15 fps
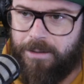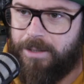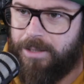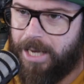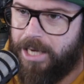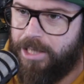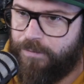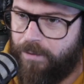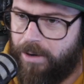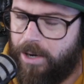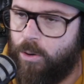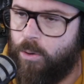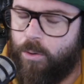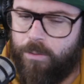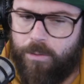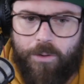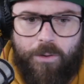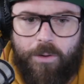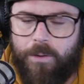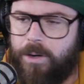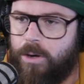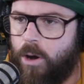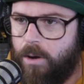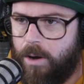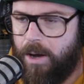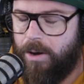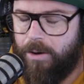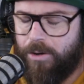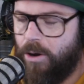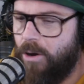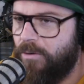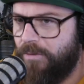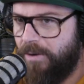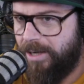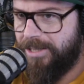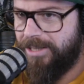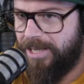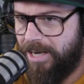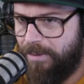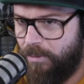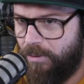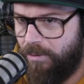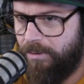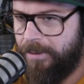cage fight or cockfighters anymore.